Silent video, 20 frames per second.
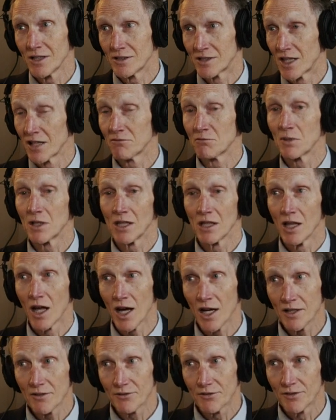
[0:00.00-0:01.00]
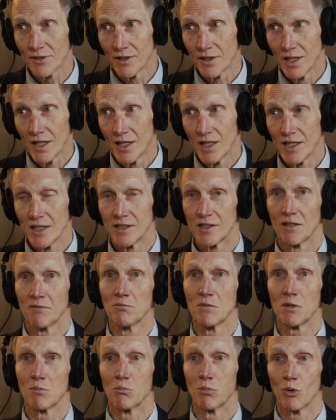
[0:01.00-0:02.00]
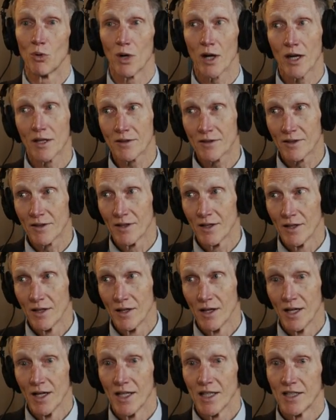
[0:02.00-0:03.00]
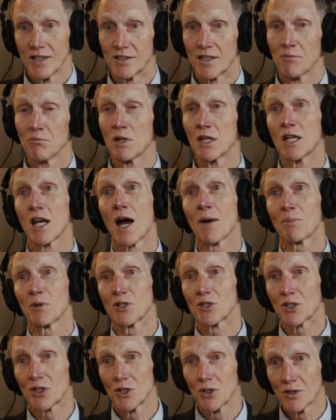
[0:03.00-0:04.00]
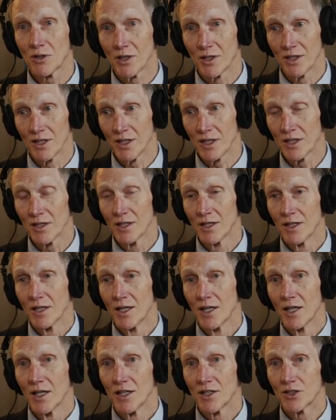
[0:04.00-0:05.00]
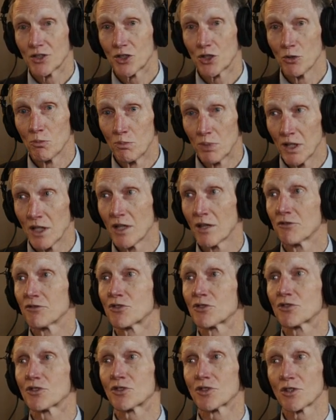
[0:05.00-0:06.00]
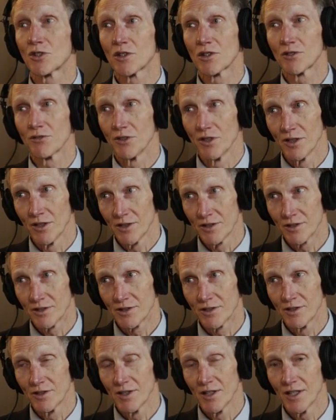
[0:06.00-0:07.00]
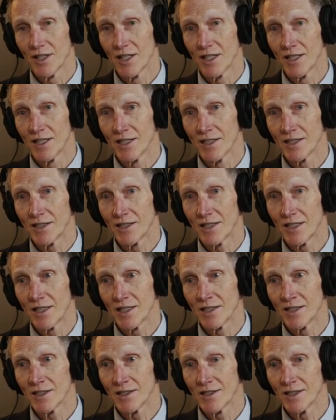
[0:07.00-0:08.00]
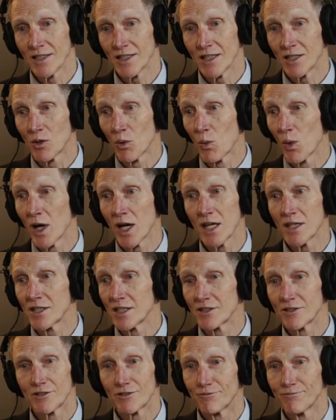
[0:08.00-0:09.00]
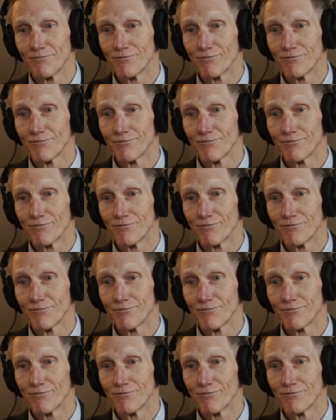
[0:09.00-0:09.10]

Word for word: he's given me life. He's given me breath. He's given me an opportunity to be of service uh, in a way that